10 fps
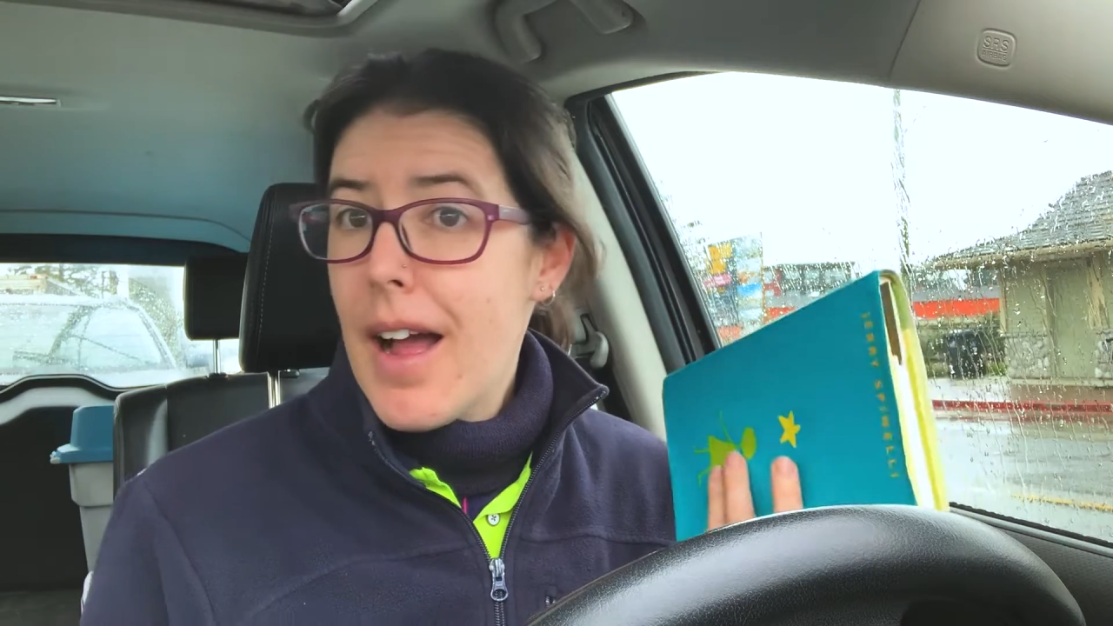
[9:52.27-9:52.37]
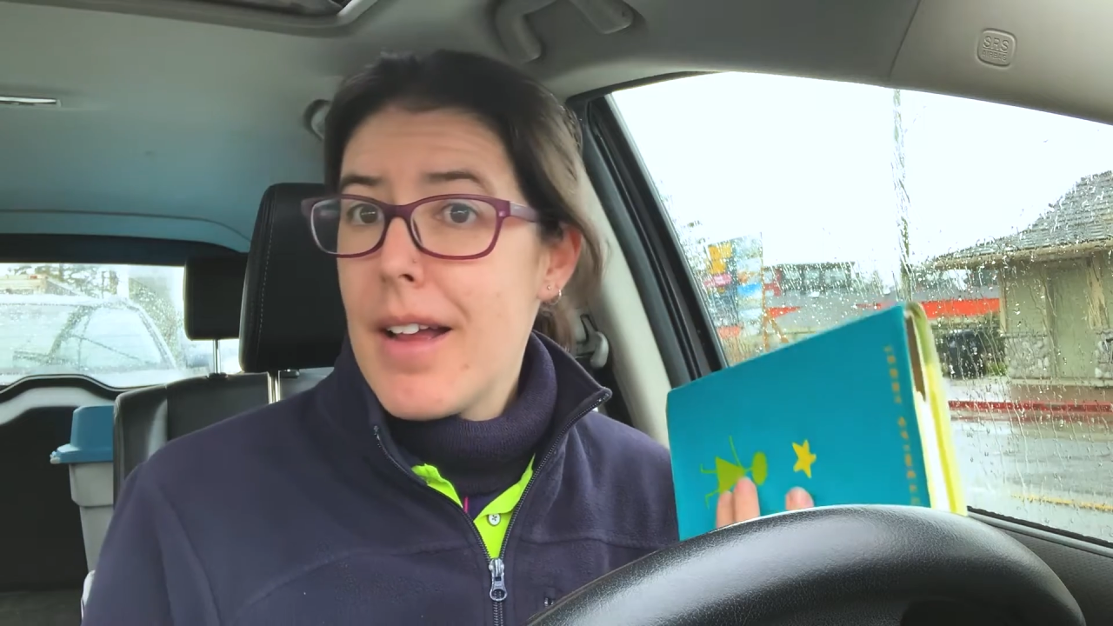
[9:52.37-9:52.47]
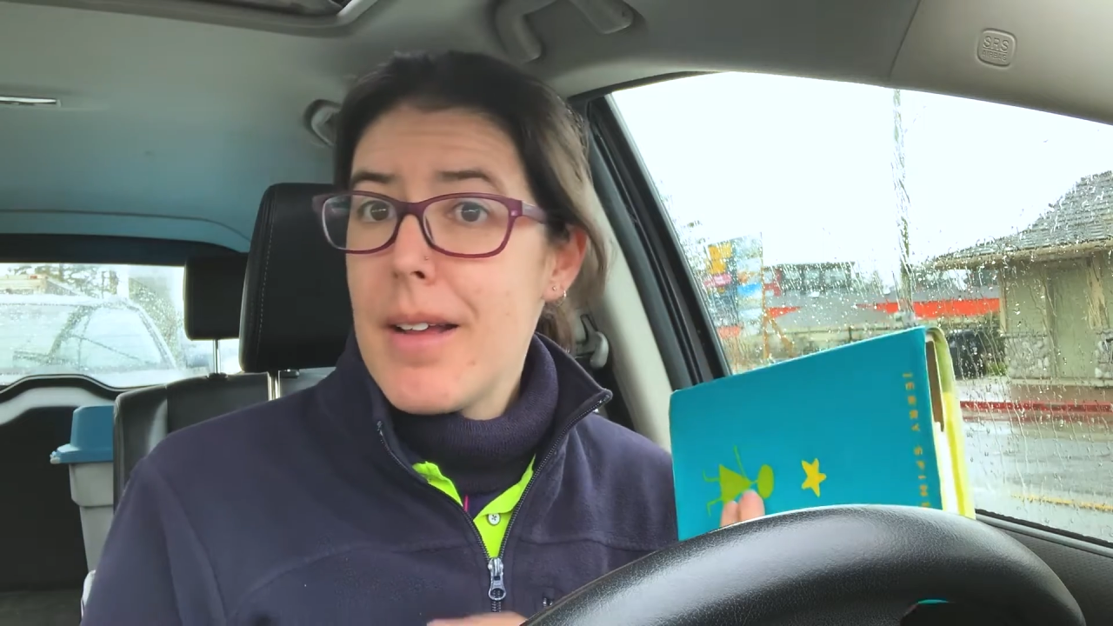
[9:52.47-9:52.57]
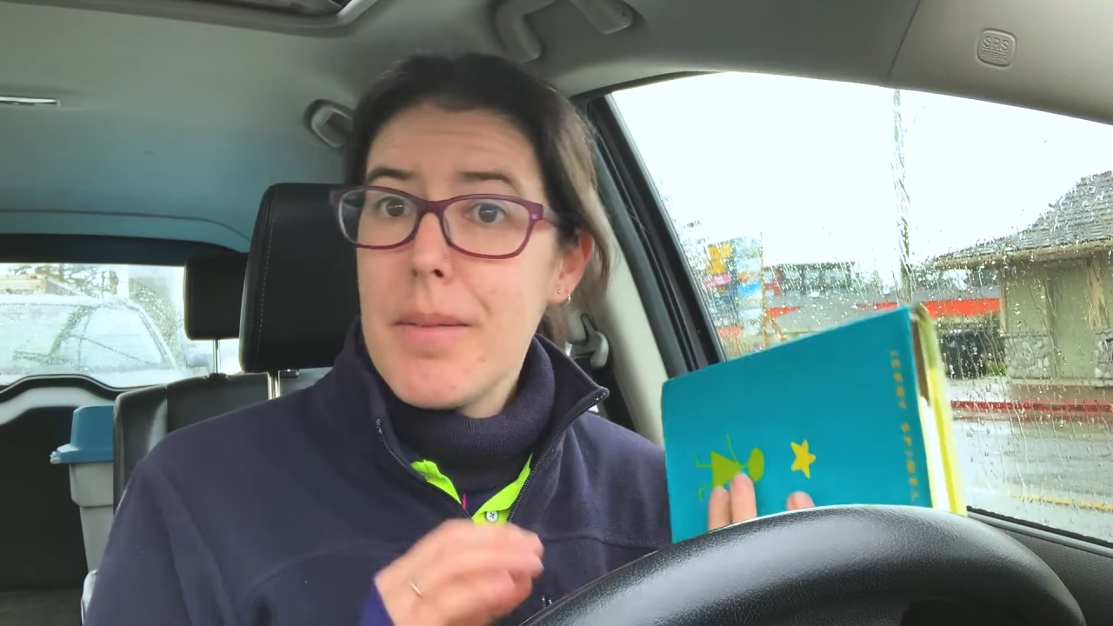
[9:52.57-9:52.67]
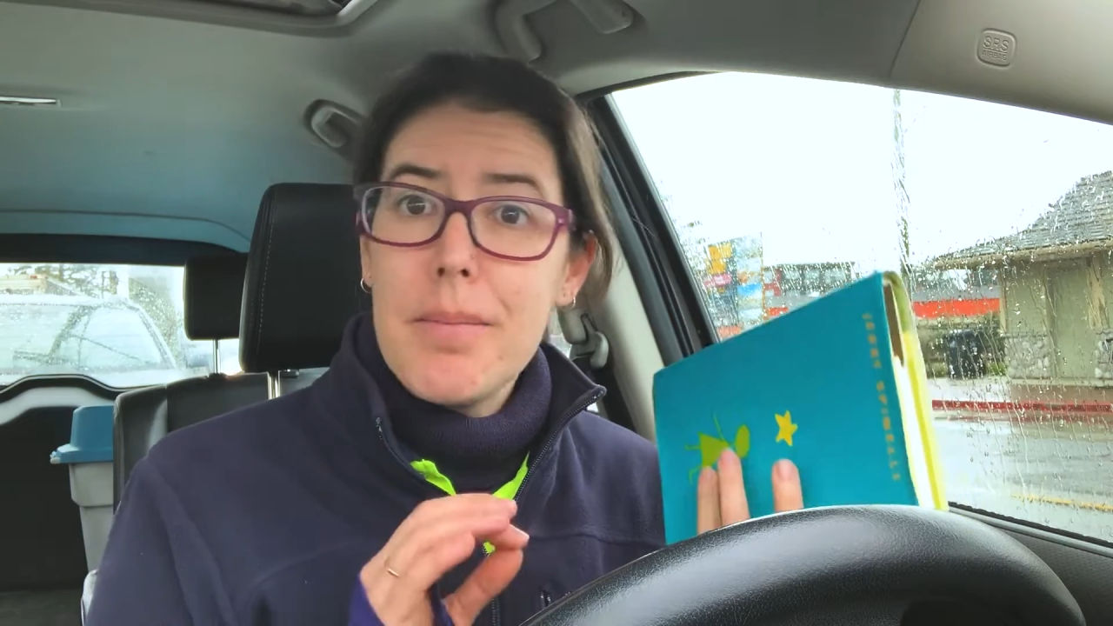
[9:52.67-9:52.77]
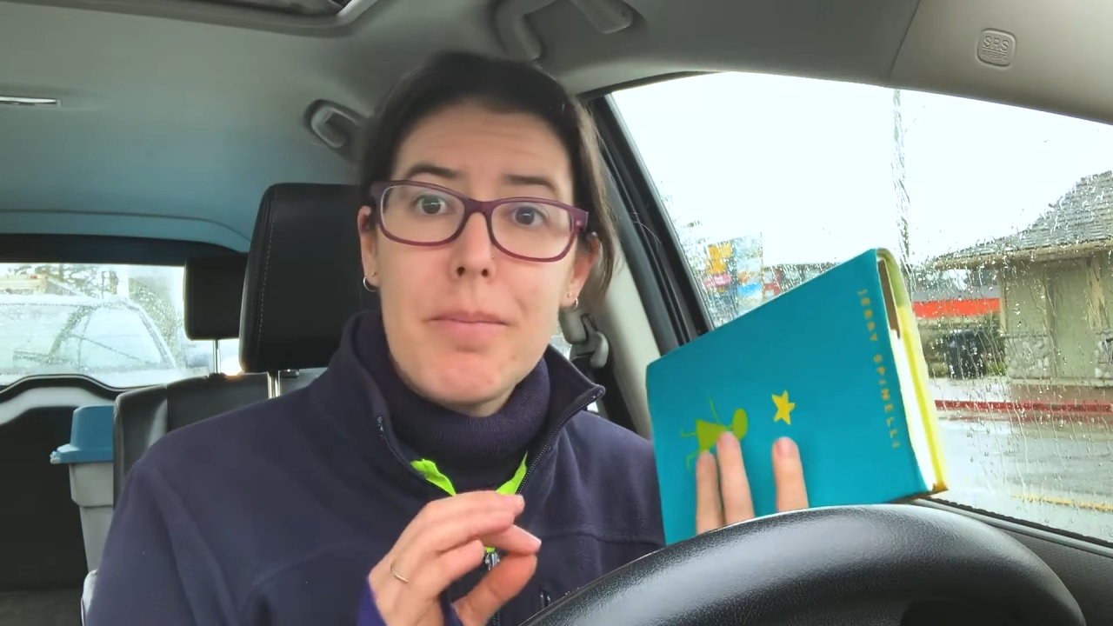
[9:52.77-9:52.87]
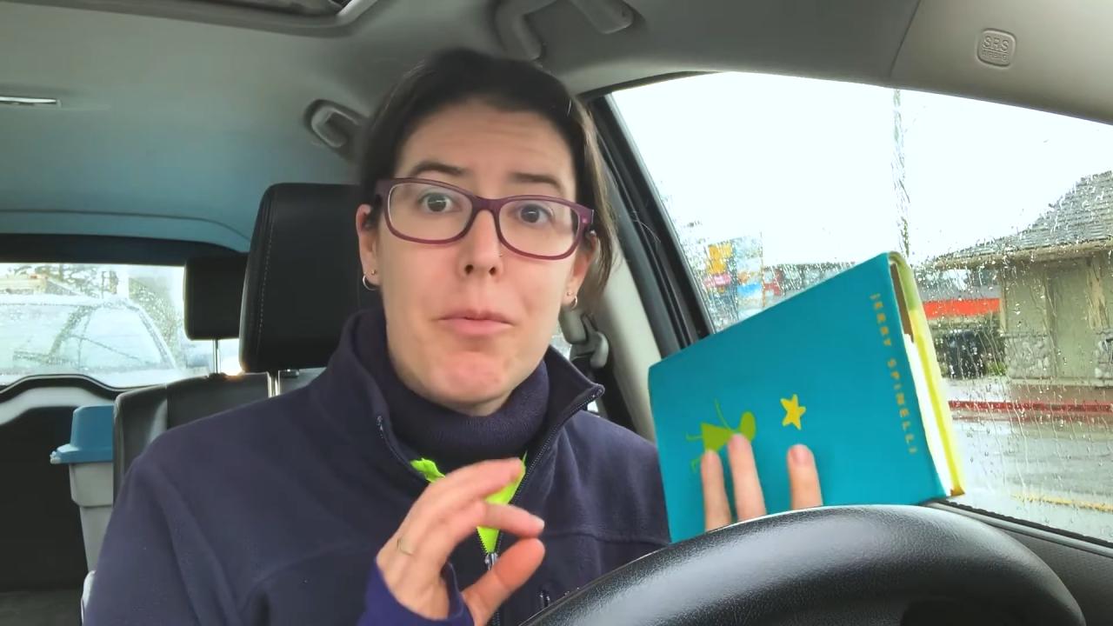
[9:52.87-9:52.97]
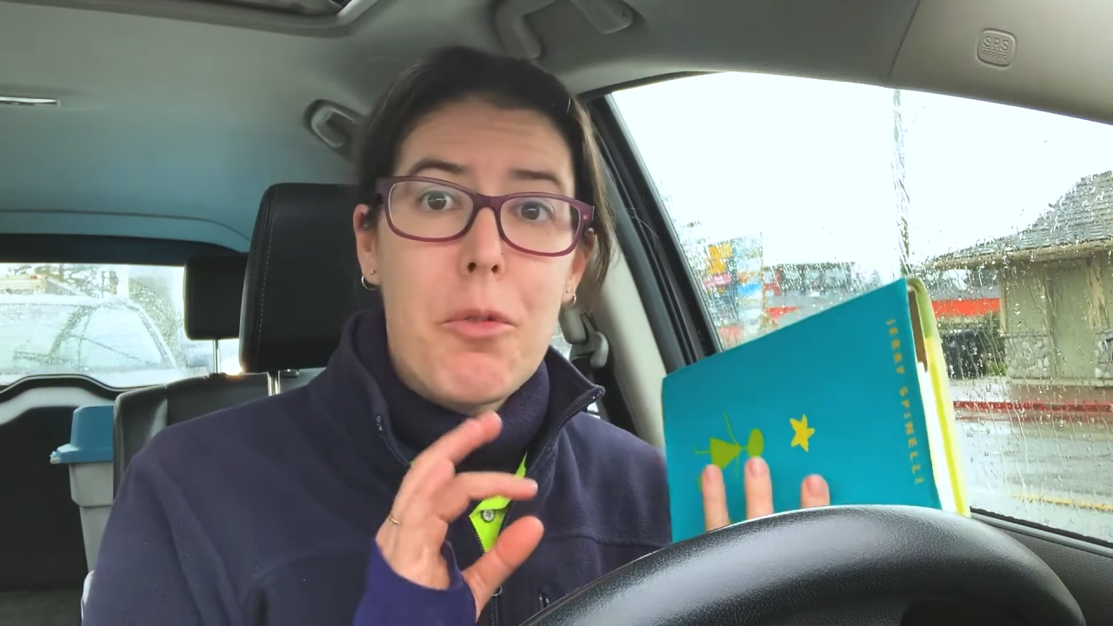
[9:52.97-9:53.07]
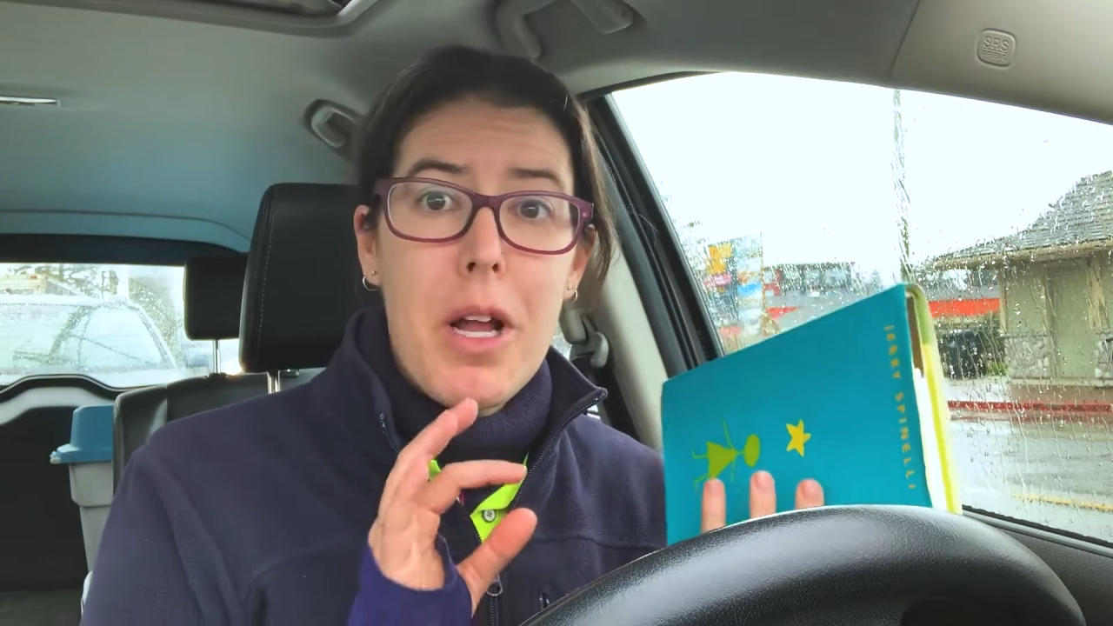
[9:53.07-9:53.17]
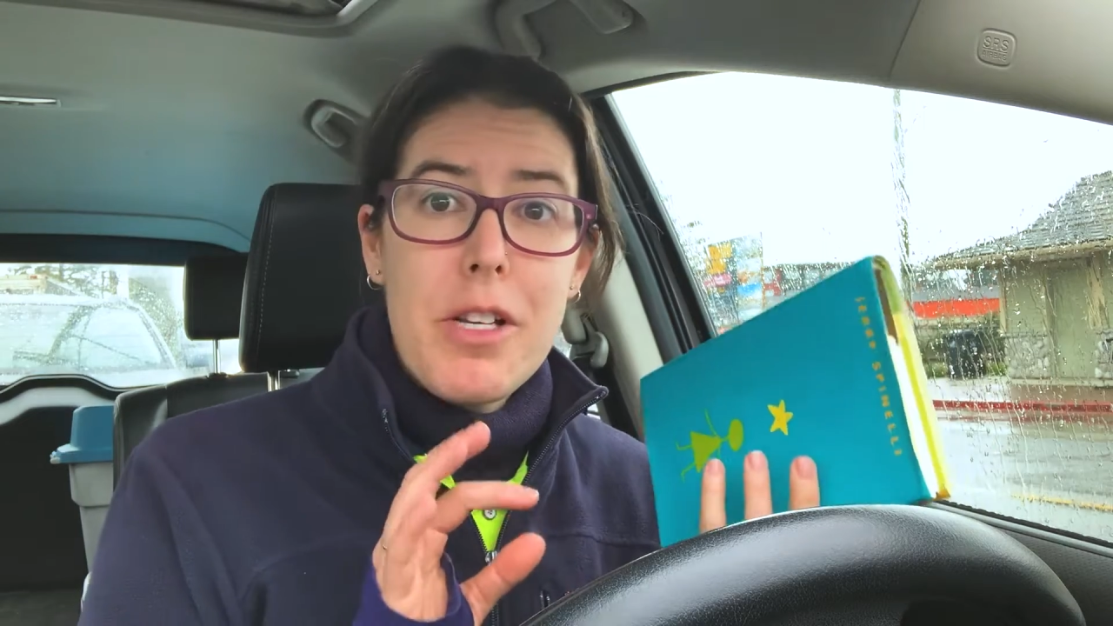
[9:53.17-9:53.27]

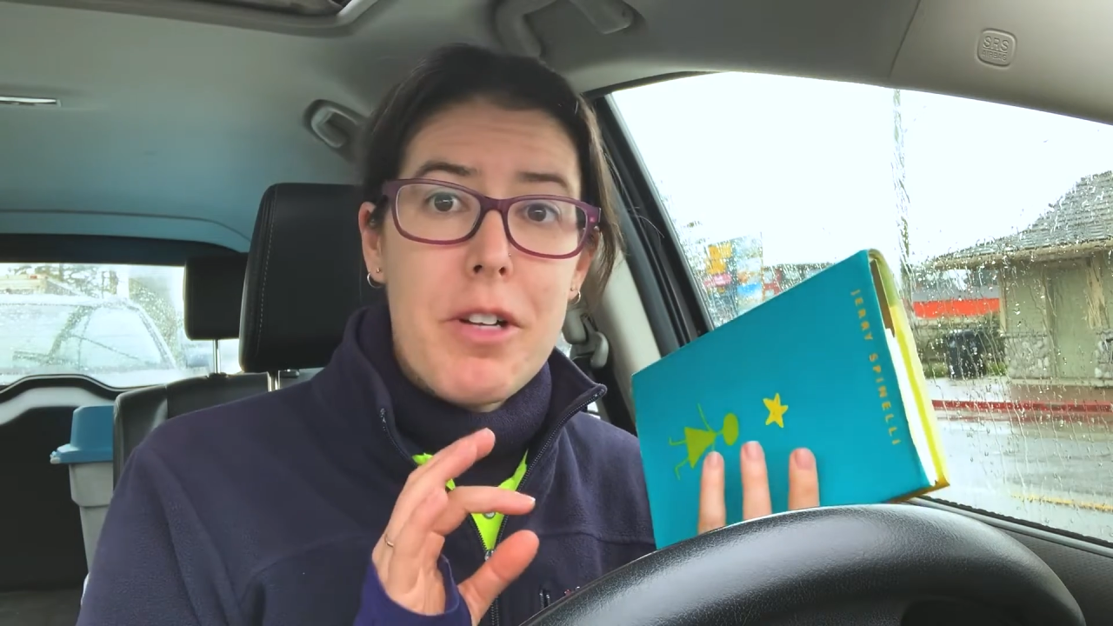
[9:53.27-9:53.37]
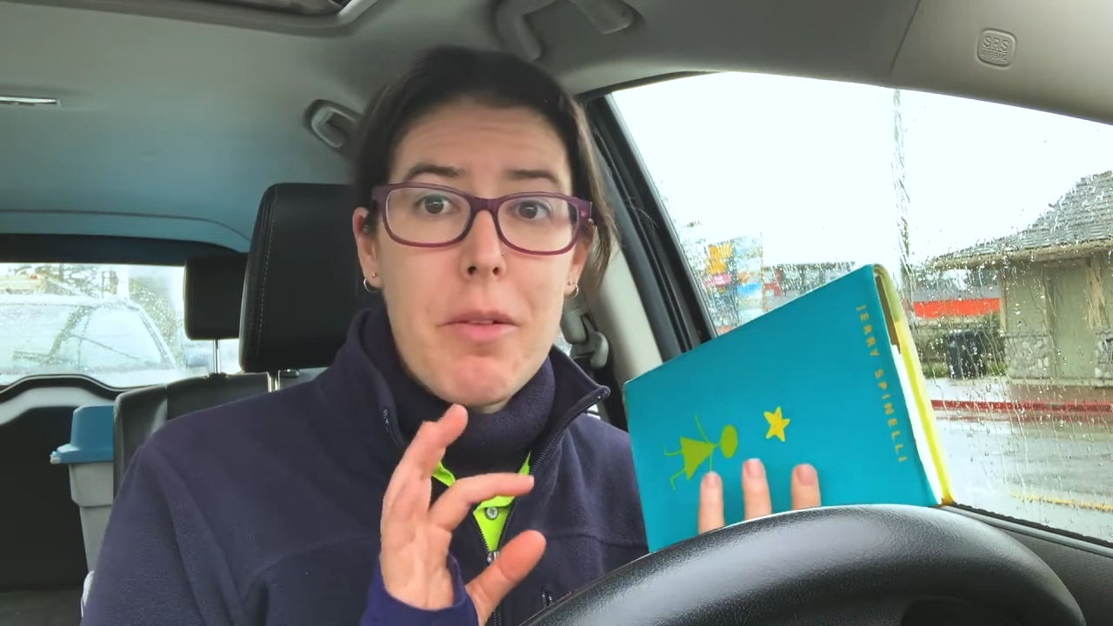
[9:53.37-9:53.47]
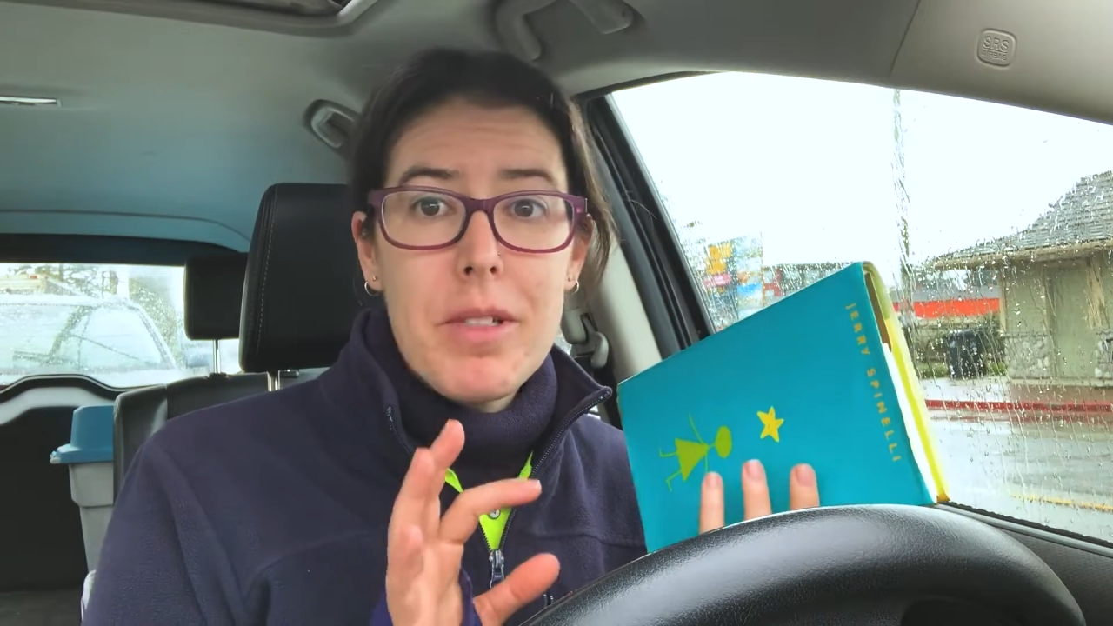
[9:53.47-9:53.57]
wondering